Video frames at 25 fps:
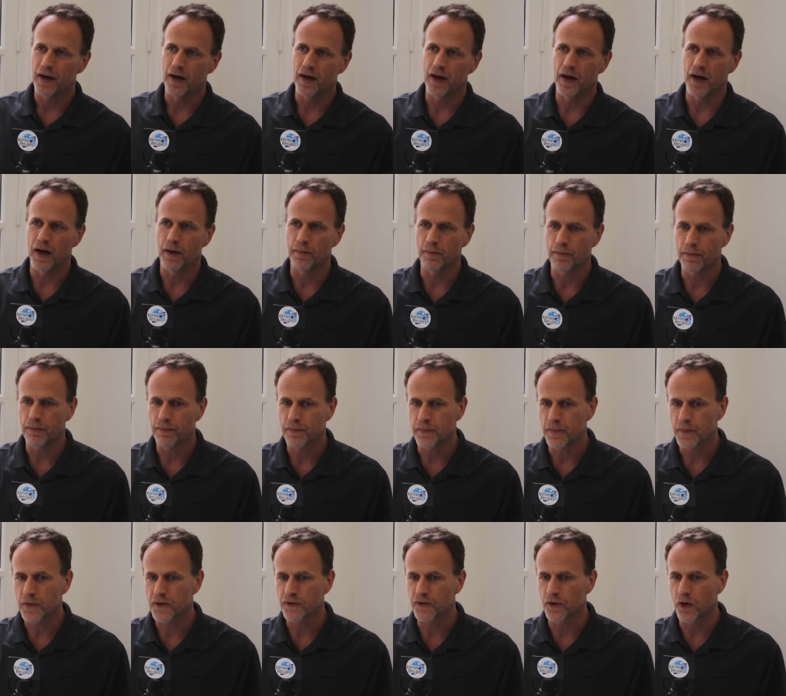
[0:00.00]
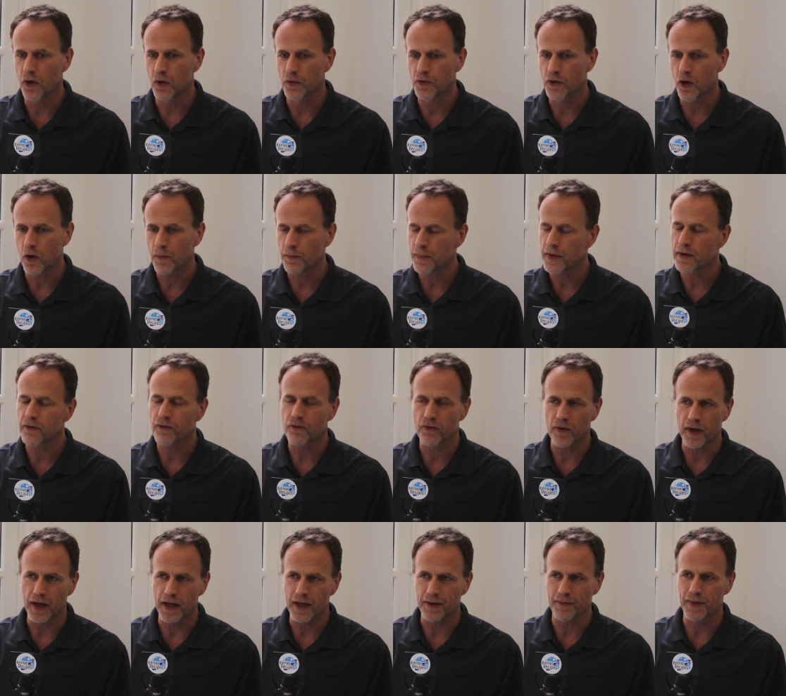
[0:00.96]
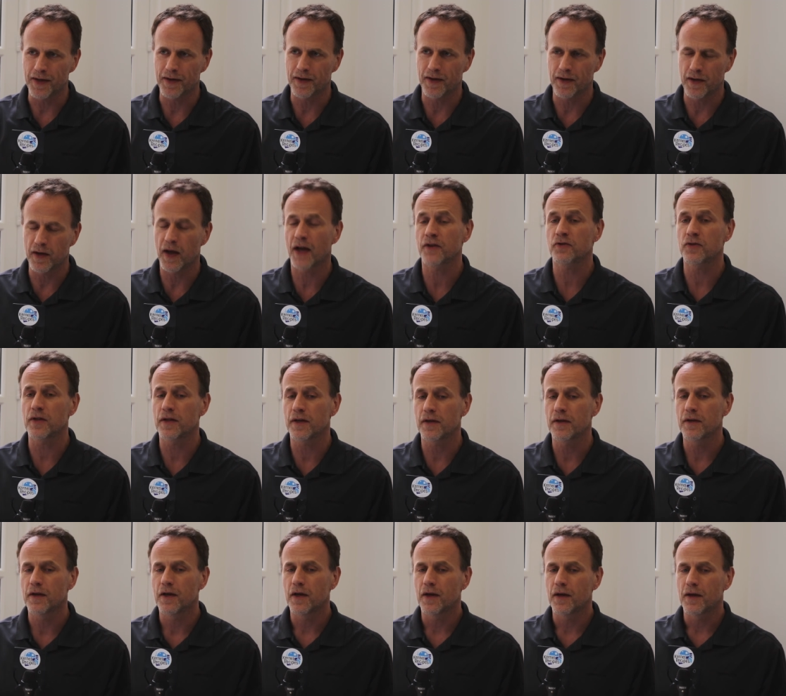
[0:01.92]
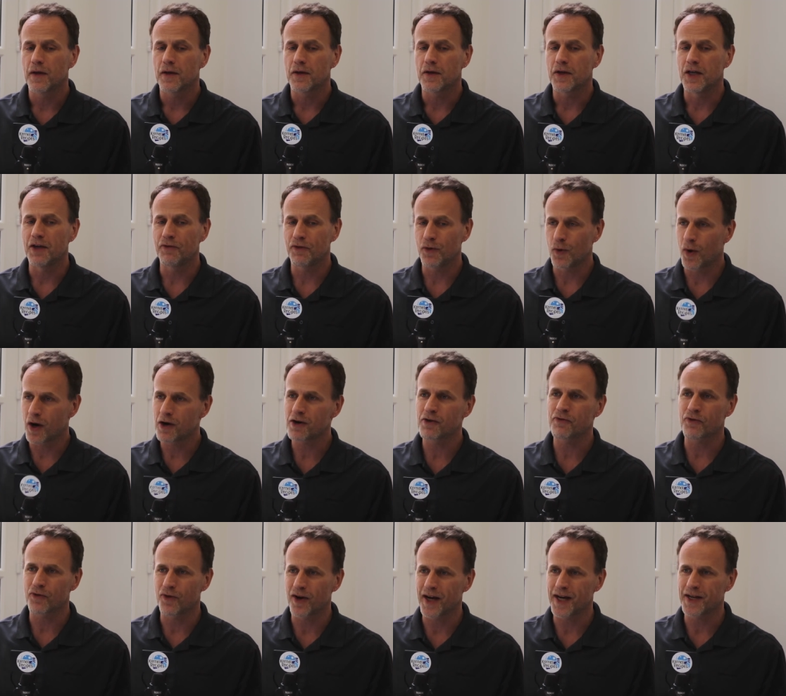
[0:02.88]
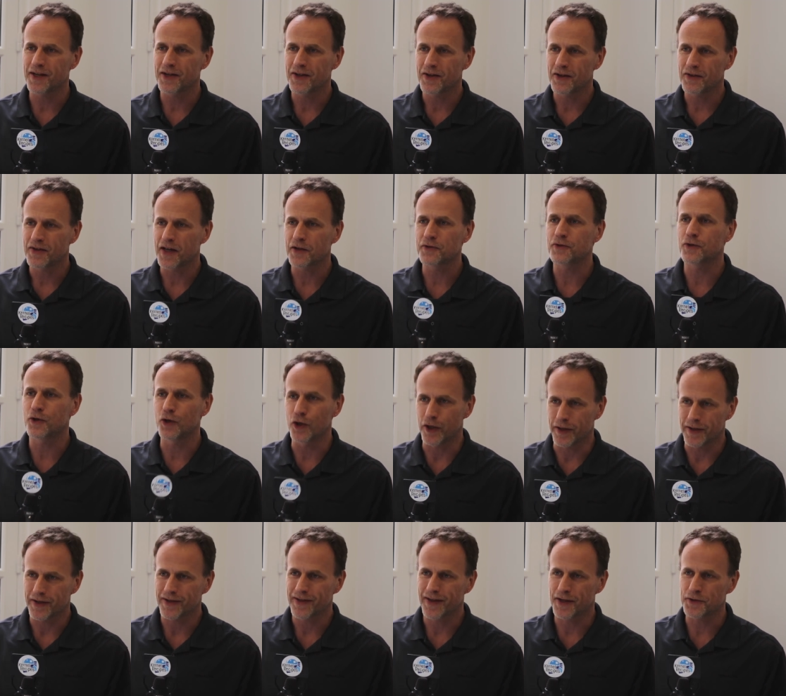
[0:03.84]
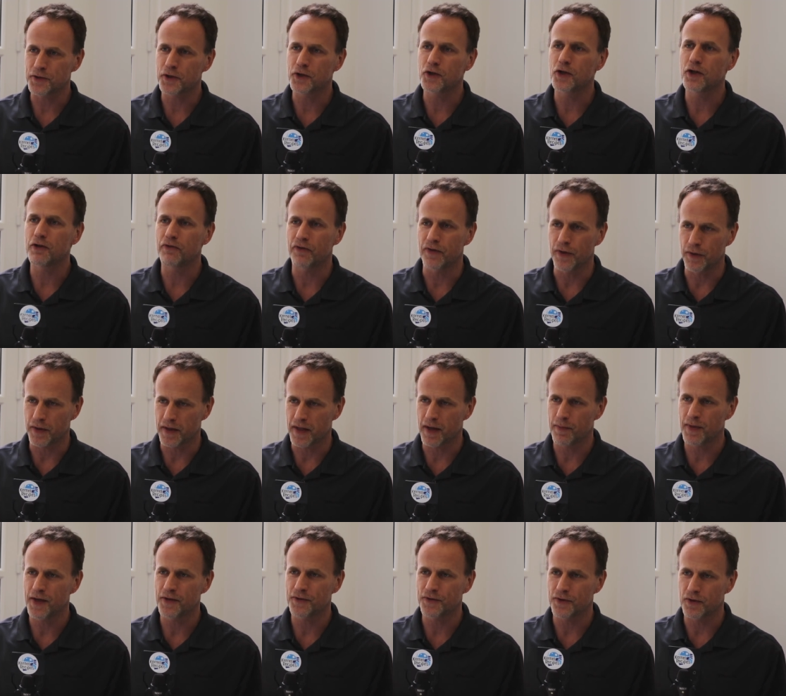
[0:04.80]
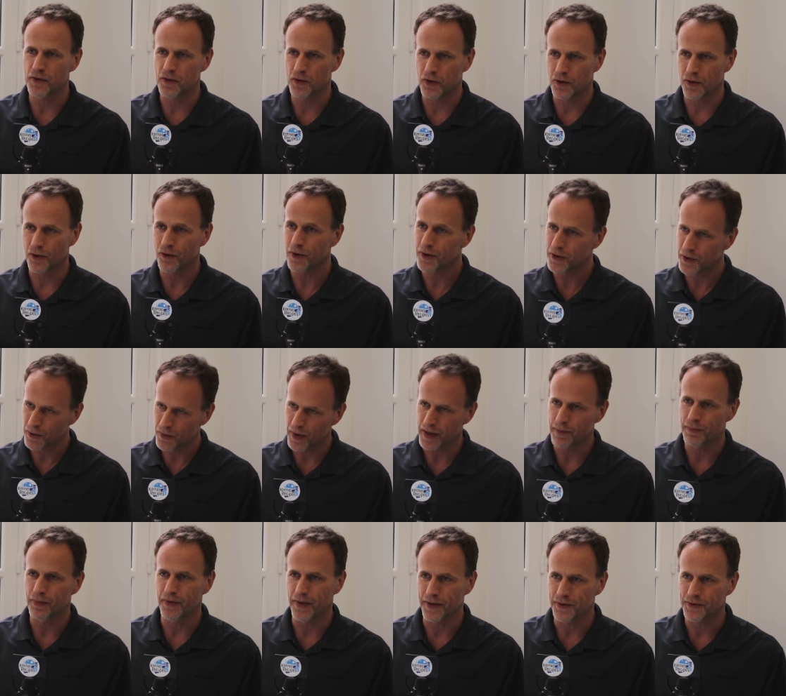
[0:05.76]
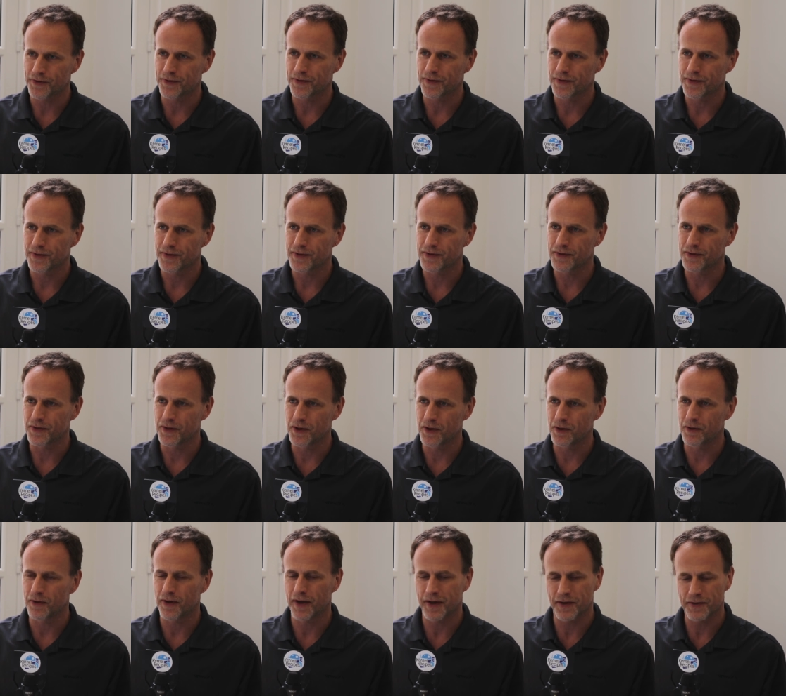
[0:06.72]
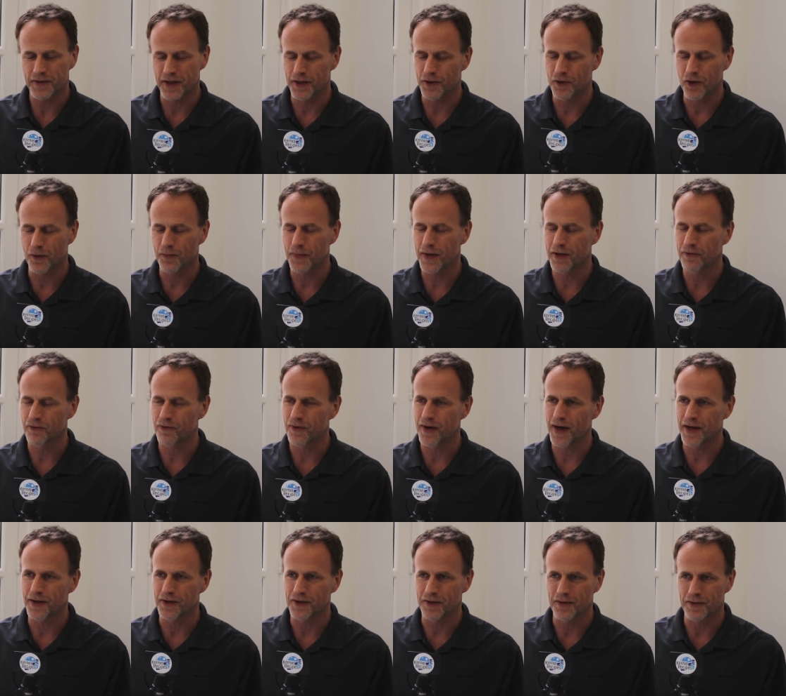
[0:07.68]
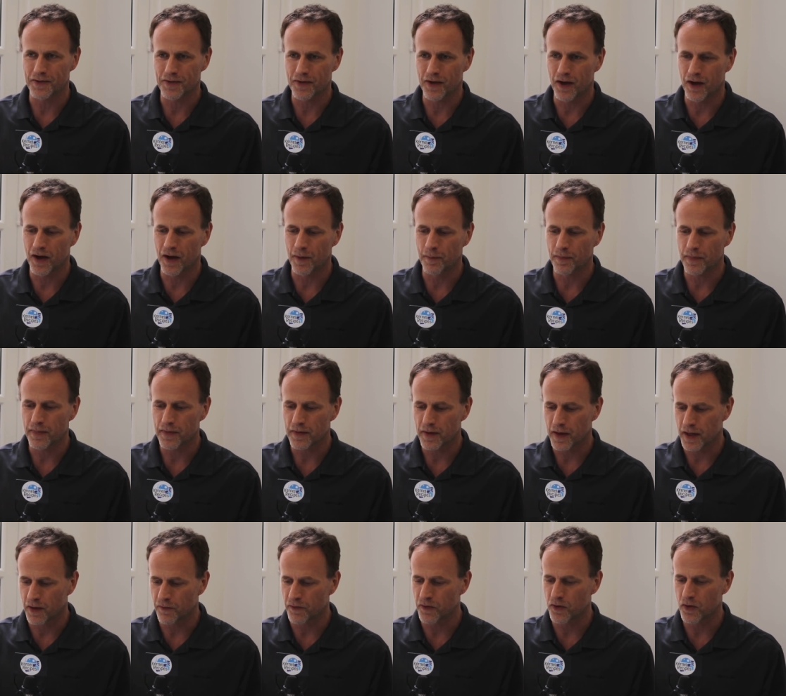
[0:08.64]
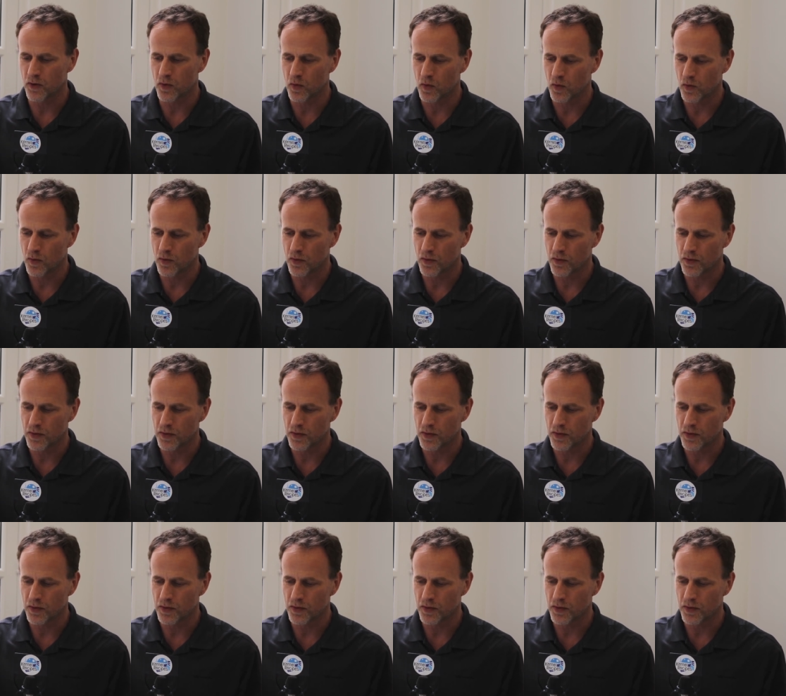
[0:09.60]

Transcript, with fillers: Um, so don't be afraid. I mean, actually, if you are afraid, that's good. That's a good feeling. That means you're you're in the right place. So like I said, don't be afraid, and um, if you